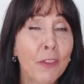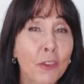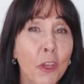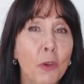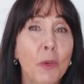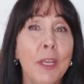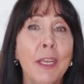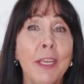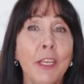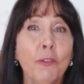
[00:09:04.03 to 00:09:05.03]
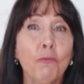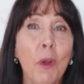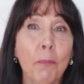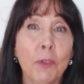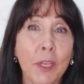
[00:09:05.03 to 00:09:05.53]
in the zone is
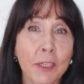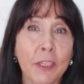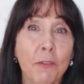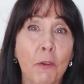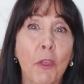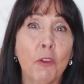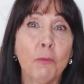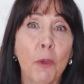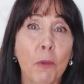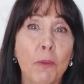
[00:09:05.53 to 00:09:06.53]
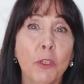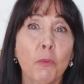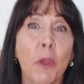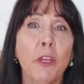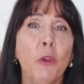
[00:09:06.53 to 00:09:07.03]
representative of those
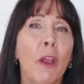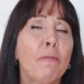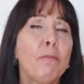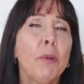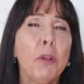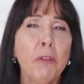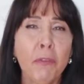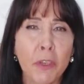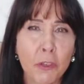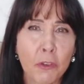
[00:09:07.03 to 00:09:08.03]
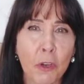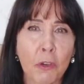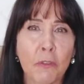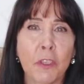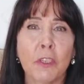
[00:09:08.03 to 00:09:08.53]
moments when you have perfect
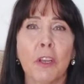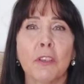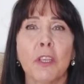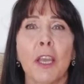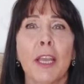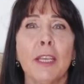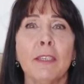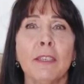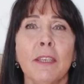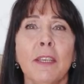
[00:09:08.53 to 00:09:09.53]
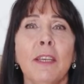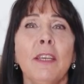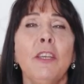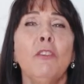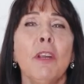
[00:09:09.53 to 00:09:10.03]
control over the task at hand,
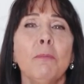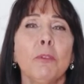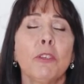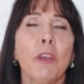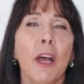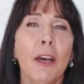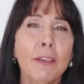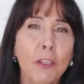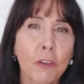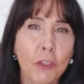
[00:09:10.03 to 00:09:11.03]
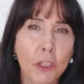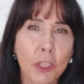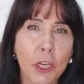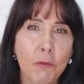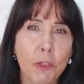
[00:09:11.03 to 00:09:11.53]
you're able to
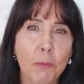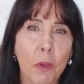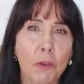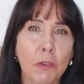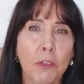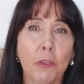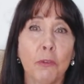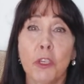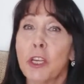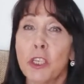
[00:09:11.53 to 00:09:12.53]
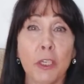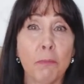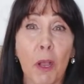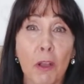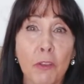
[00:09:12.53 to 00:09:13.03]
unconsciously respond to changing
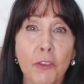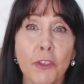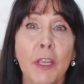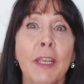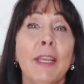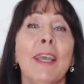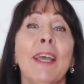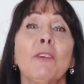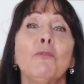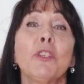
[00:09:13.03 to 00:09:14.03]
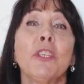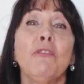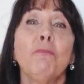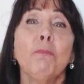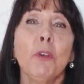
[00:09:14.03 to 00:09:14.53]
demands and
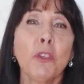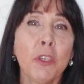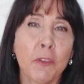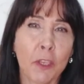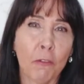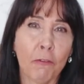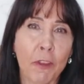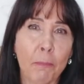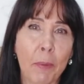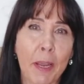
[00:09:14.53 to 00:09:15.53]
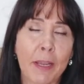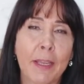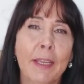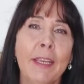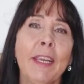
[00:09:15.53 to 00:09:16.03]
receive positive
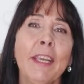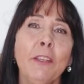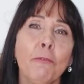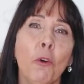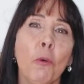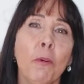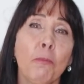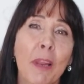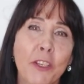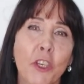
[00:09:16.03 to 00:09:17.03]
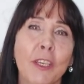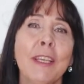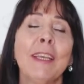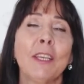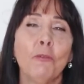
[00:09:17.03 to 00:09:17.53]
self-feedback in the form of pleasure
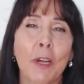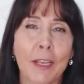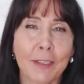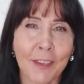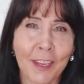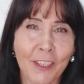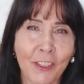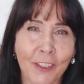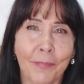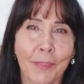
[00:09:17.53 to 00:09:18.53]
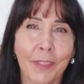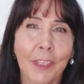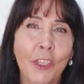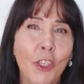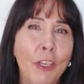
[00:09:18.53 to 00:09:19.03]
and relaxation.
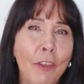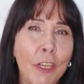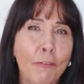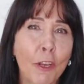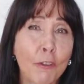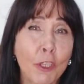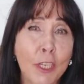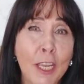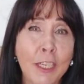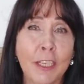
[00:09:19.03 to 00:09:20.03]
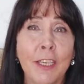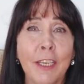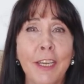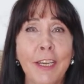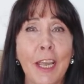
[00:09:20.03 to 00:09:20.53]
Achieving a flow state
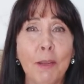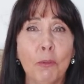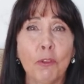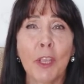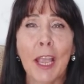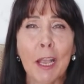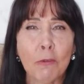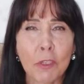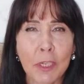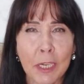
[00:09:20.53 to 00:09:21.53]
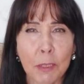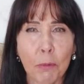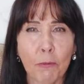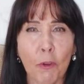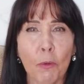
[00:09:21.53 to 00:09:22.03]
enables outstanding
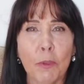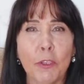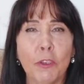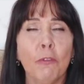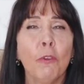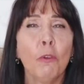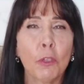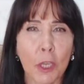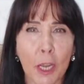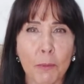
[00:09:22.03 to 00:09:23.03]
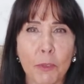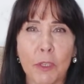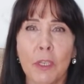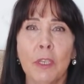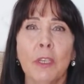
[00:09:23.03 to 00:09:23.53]
performance of all
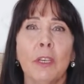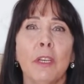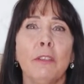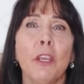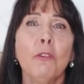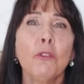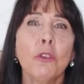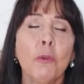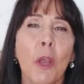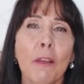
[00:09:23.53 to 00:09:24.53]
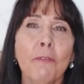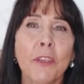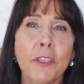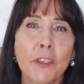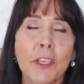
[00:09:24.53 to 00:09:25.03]
types, and those who
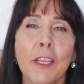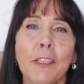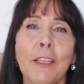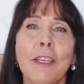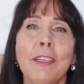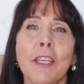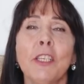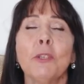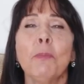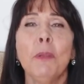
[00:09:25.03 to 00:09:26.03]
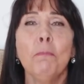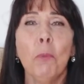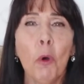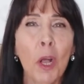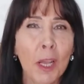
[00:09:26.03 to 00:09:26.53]
have this skill tend to be
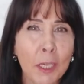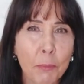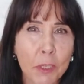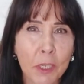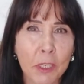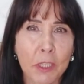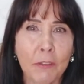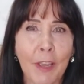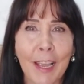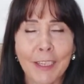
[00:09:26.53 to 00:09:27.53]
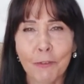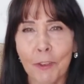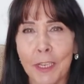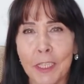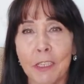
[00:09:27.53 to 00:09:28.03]
more highly productive and
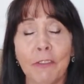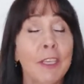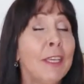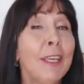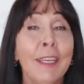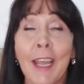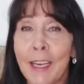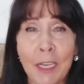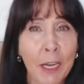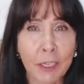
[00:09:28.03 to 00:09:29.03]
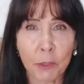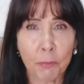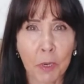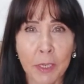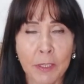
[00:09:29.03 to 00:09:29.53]
effective in any
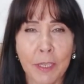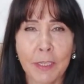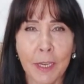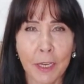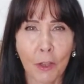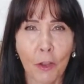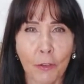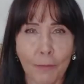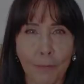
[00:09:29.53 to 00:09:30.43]
enterprise they take on.